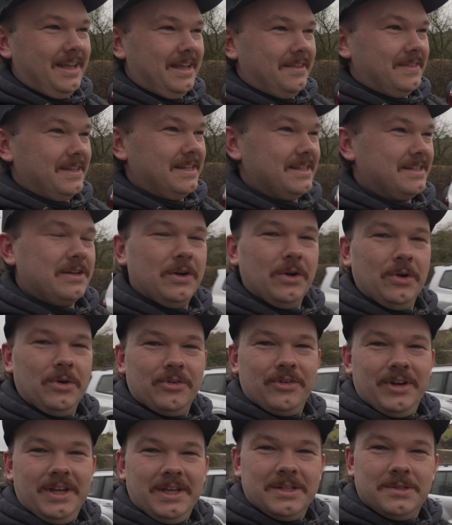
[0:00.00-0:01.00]
in this
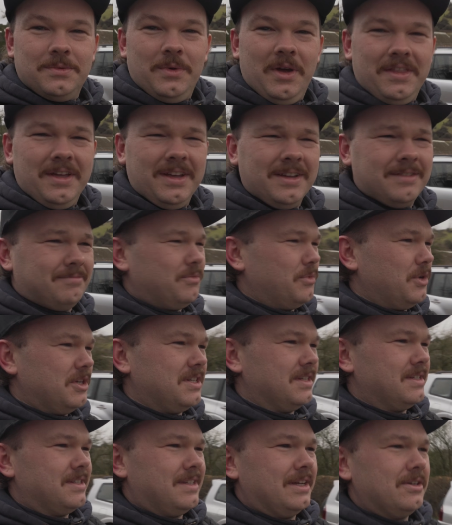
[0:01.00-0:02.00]
glorious weather,
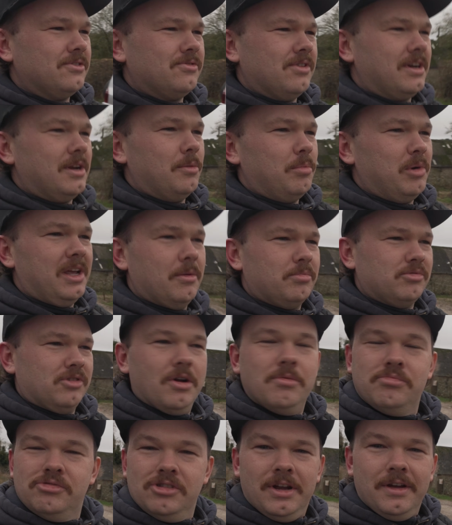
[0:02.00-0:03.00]
which is incredibly
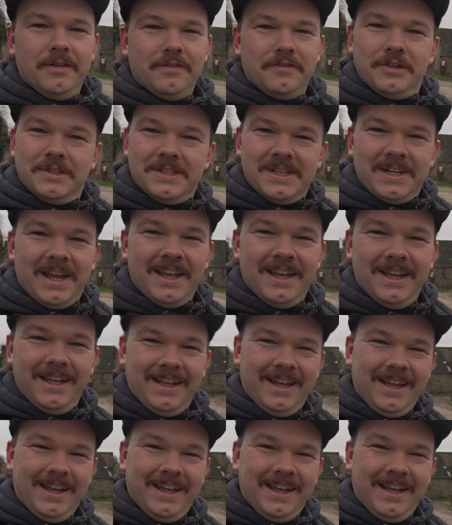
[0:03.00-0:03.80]
appropriate for today.